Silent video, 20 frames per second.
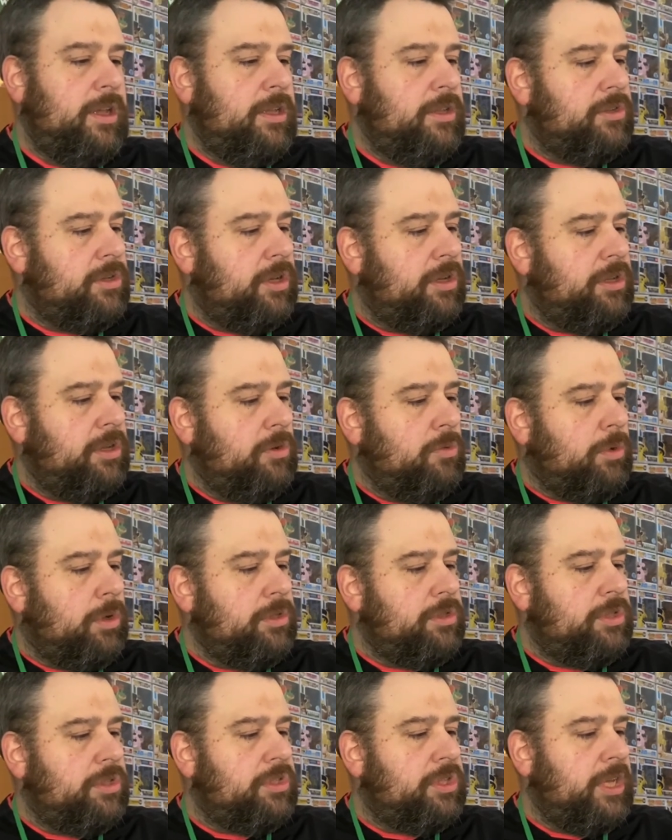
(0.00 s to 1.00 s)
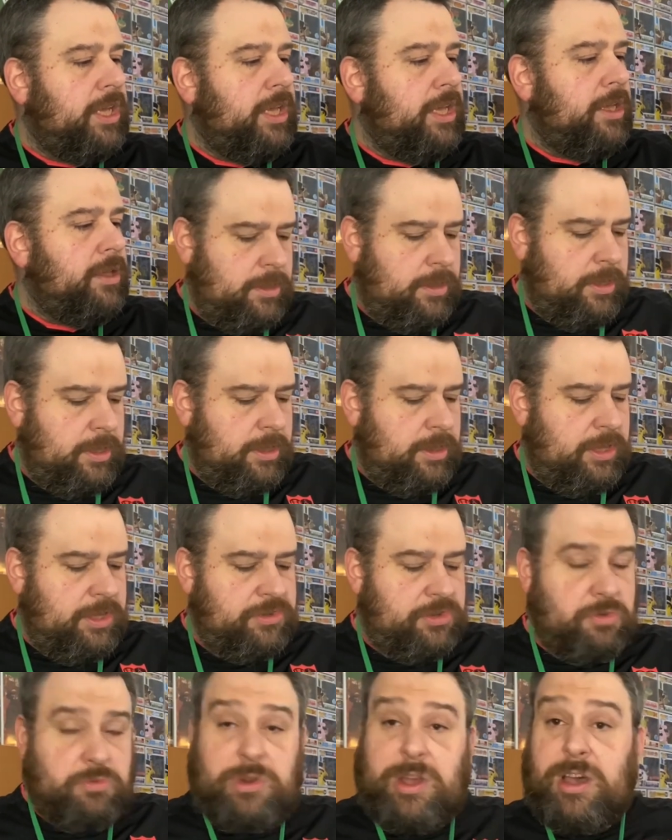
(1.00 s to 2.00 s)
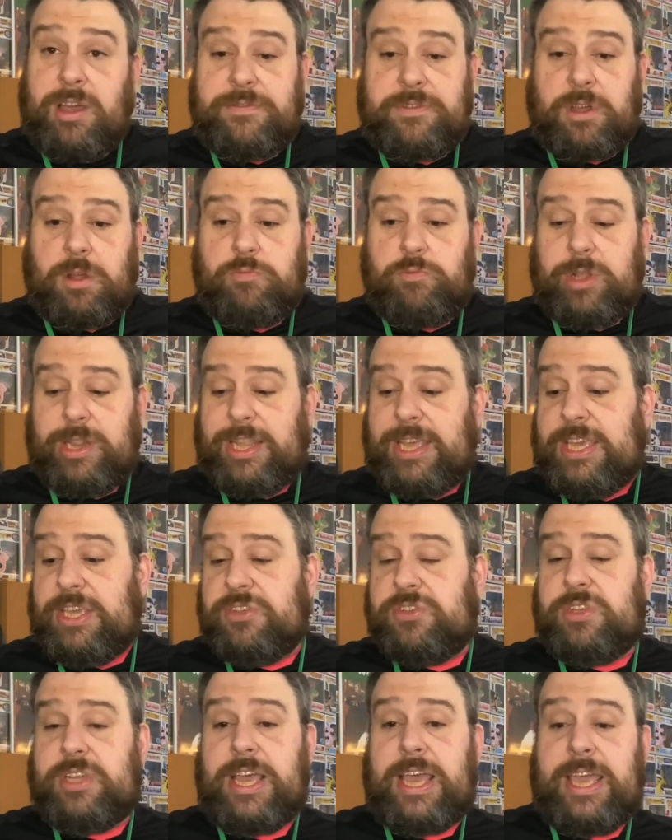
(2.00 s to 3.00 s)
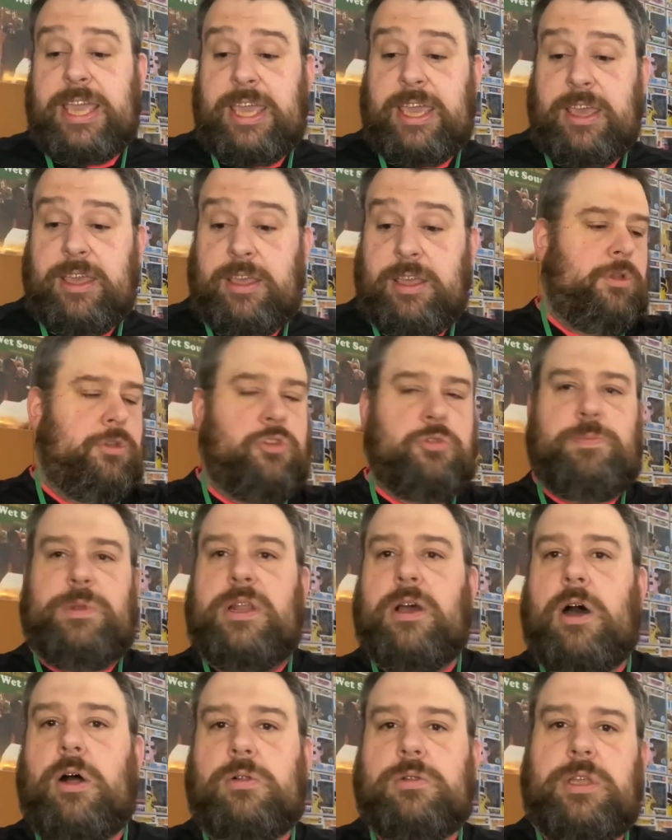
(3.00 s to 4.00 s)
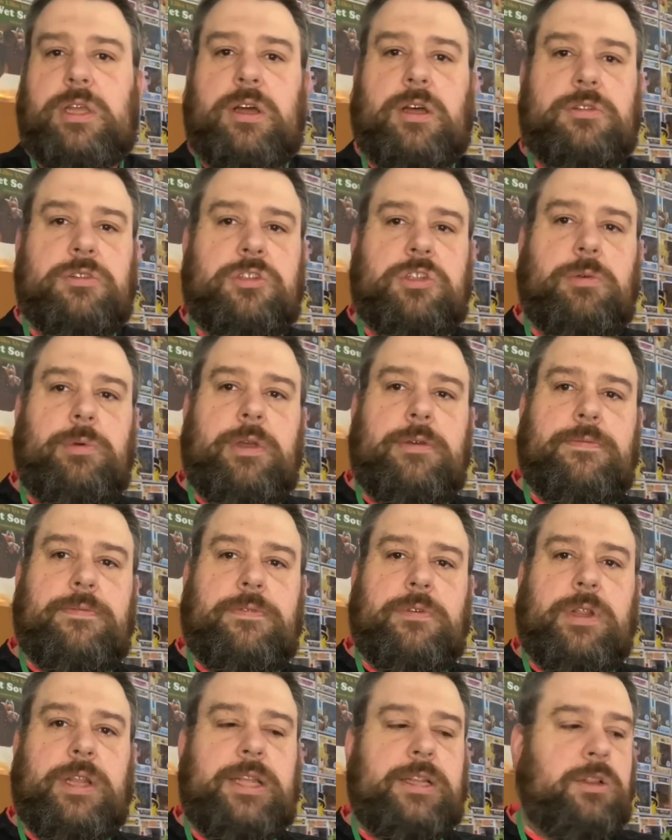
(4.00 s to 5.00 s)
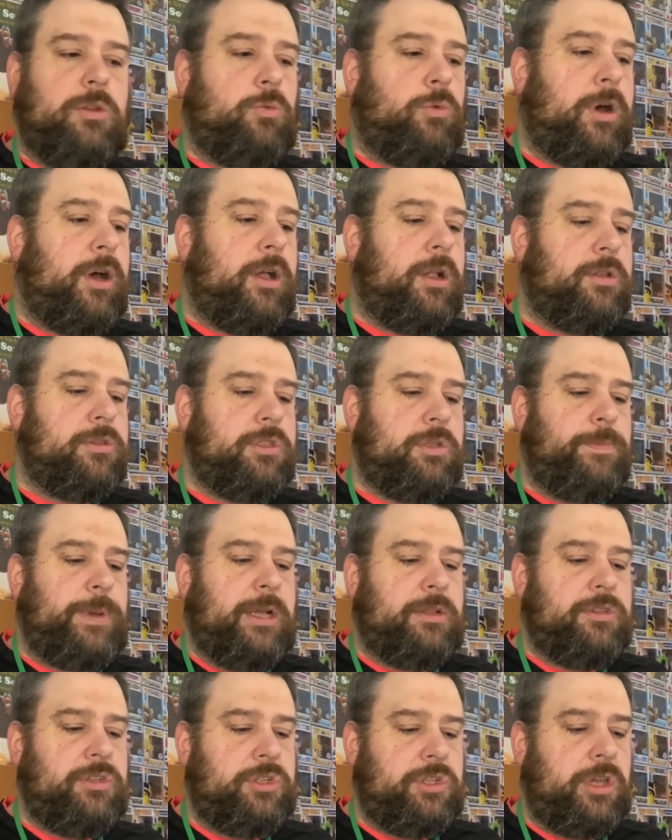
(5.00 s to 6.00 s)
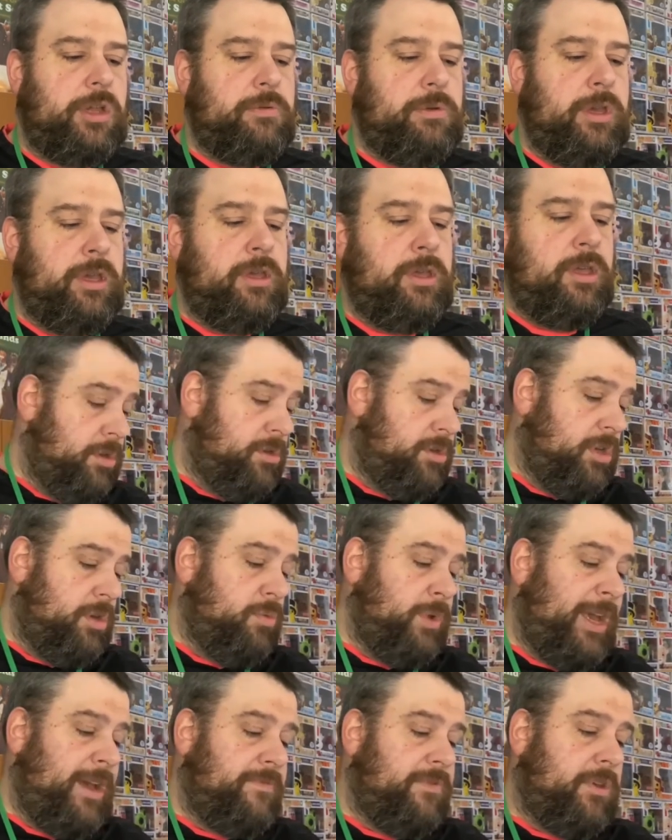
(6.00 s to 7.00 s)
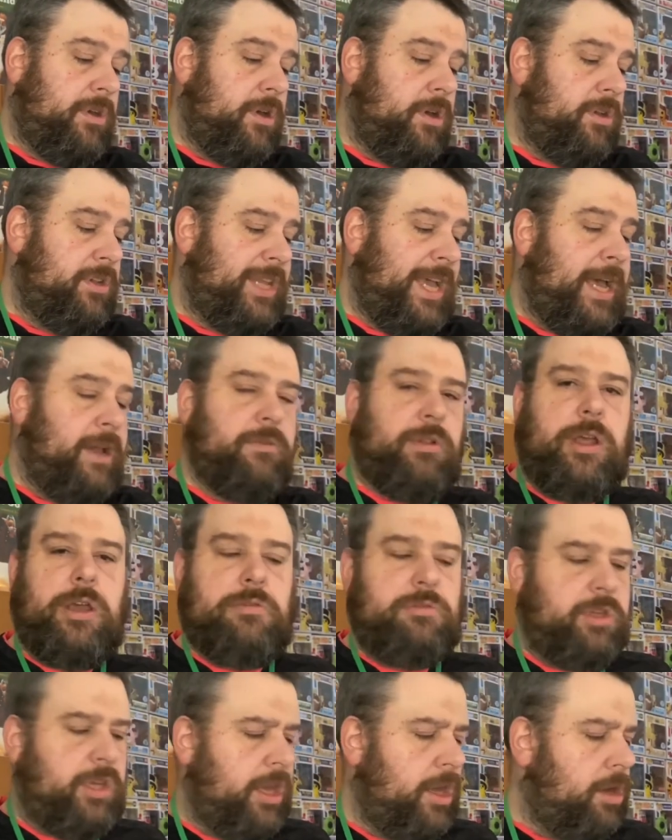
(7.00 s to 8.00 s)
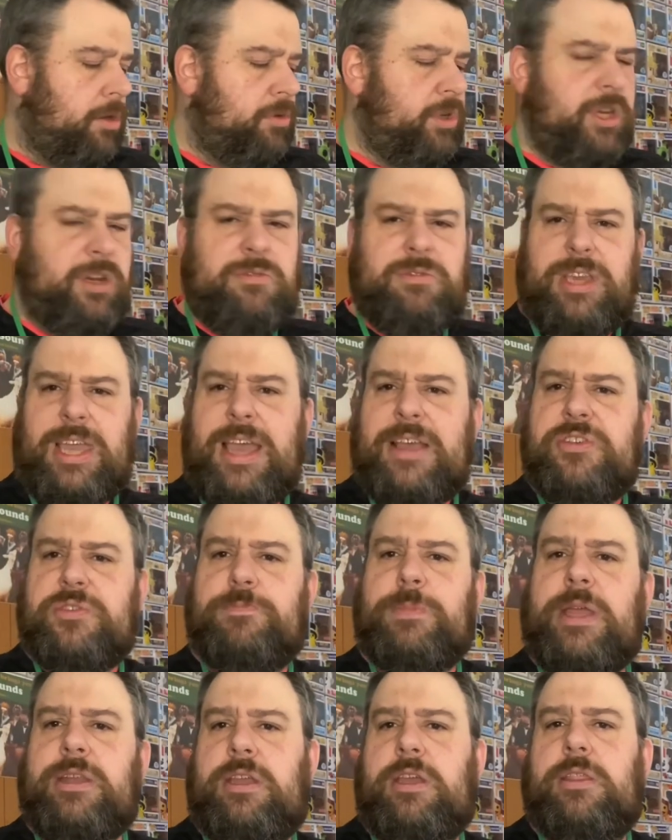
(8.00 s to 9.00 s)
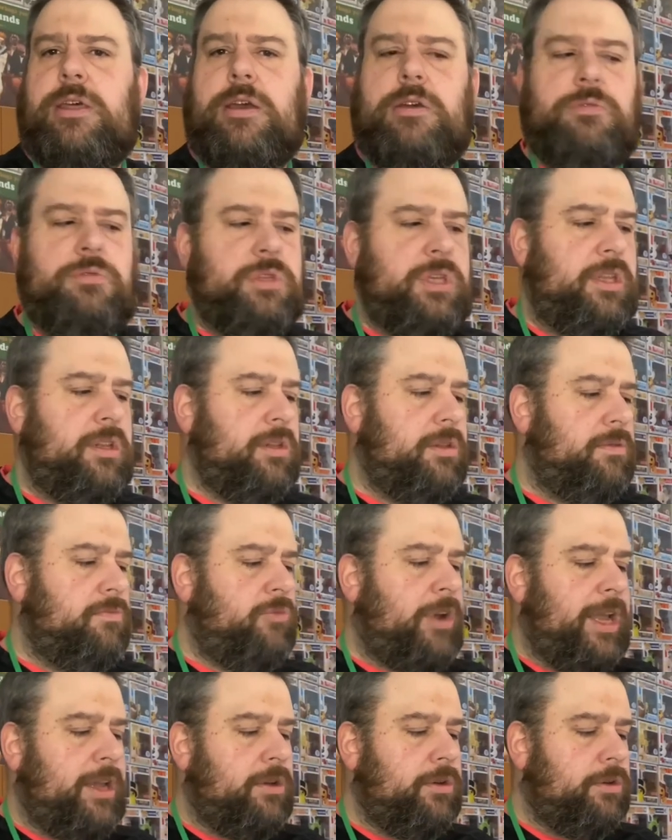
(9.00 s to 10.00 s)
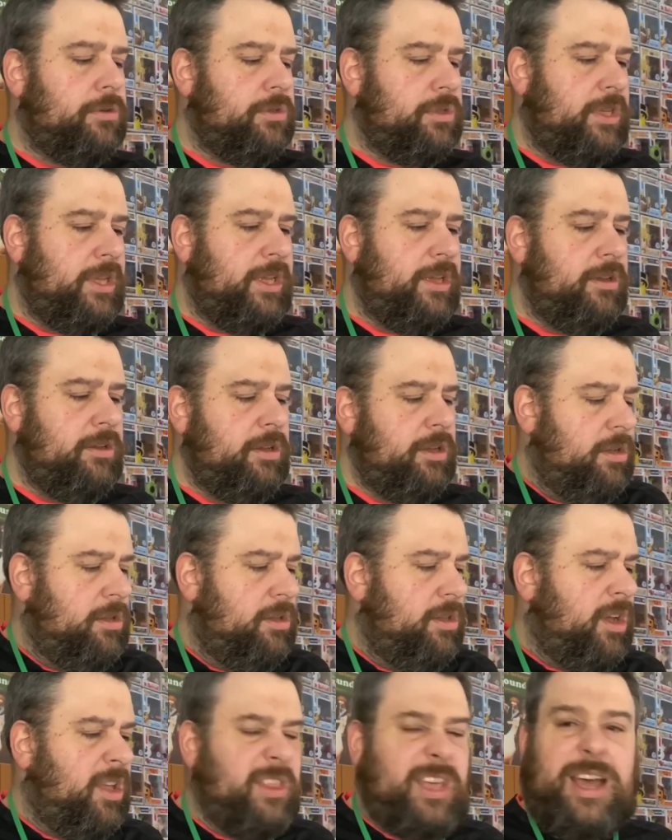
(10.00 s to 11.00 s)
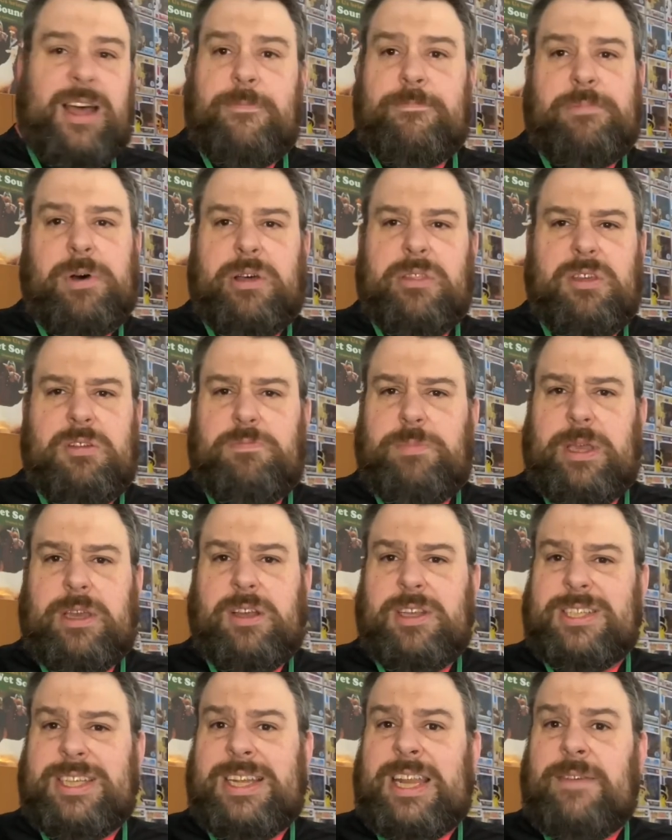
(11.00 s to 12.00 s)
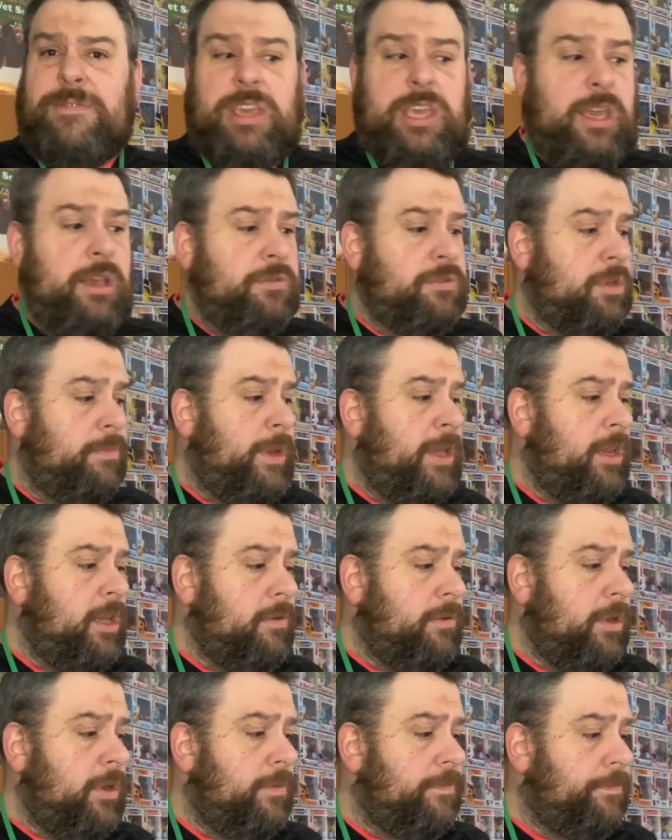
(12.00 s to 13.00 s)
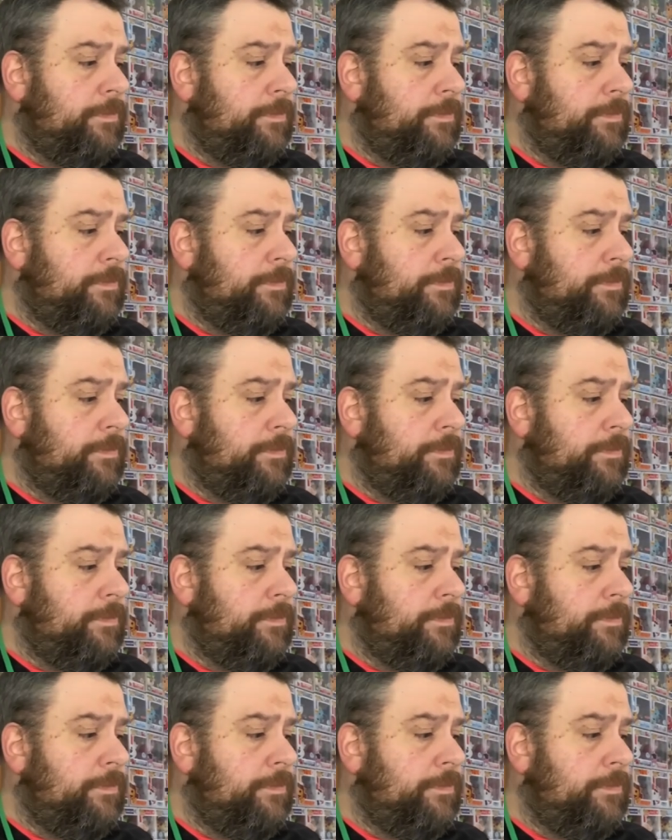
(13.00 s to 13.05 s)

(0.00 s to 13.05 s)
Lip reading: So I do want to see it. This arrived on release day. I've been holding on to it for a little while to be able to show you. So we have got a download code. You don't get as many of those in records now. Not that I'm bothered, because I never use them anyway.